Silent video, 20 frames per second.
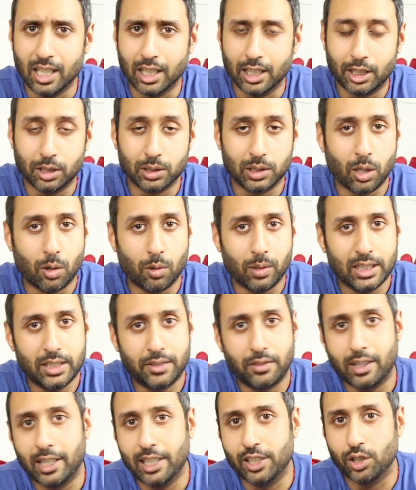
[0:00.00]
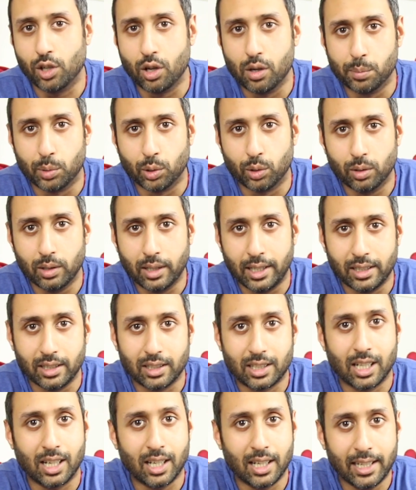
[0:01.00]
She was always very noble
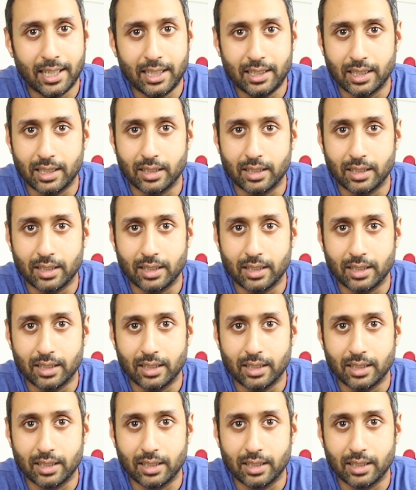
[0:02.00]
and kind